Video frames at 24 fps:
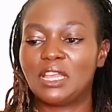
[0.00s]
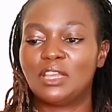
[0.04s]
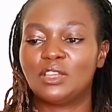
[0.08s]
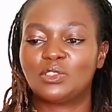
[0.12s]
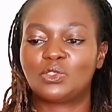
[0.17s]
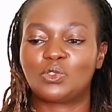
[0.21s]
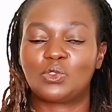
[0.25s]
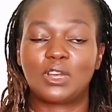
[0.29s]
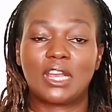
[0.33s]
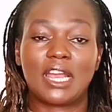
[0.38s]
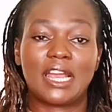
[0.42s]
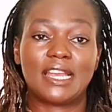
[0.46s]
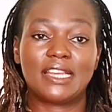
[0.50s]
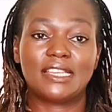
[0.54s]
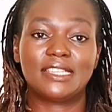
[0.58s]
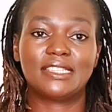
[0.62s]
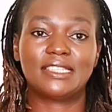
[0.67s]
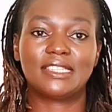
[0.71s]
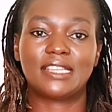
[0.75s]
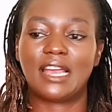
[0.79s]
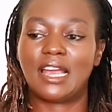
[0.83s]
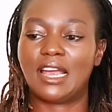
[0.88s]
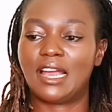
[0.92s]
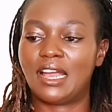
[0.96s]
So
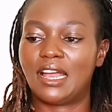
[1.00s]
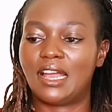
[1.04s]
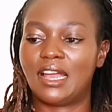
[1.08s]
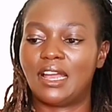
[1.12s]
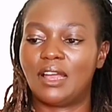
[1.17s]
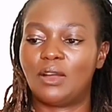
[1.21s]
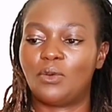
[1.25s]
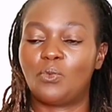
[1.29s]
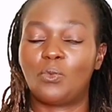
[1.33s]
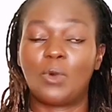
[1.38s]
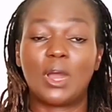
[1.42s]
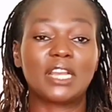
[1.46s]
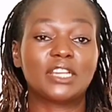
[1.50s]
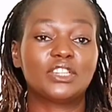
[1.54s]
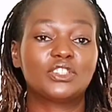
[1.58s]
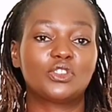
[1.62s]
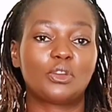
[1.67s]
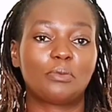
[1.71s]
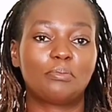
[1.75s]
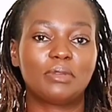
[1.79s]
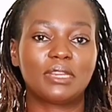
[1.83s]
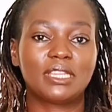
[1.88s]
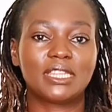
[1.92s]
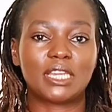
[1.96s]
guys, one
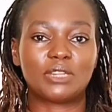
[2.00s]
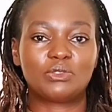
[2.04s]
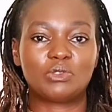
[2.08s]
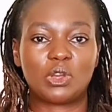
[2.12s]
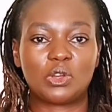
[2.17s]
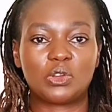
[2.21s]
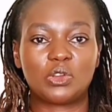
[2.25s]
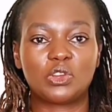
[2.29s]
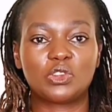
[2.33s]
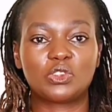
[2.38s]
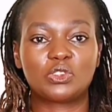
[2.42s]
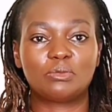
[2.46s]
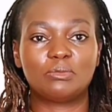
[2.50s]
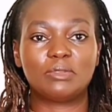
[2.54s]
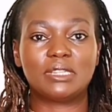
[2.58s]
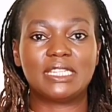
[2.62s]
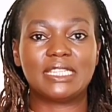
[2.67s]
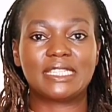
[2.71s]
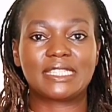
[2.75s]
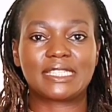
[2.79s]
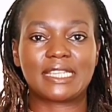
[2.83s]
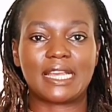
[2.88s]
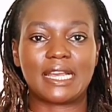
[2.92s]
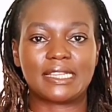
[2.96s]
topic that we are going to be
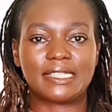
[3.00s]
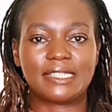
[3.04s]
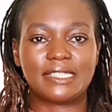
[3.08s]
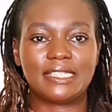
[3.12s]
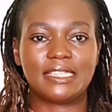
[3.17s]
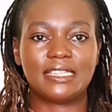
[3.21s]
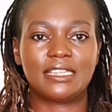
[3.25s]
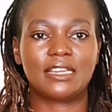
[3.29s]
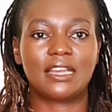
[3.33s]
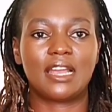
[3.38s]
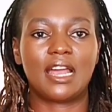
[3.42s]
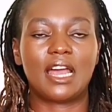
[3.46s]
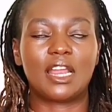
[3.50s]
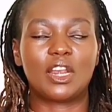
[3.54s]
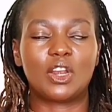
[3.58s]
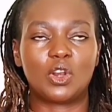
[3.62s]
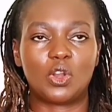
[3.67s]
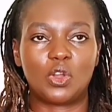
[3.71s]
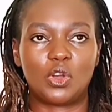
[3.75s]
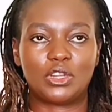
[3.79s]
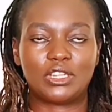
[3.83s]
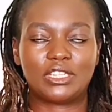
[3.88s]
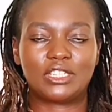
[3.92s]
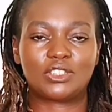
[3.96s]
discussing a
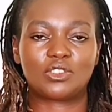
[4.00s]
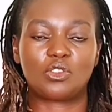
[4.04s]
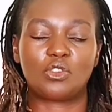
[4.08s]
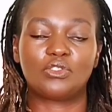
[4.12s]
lot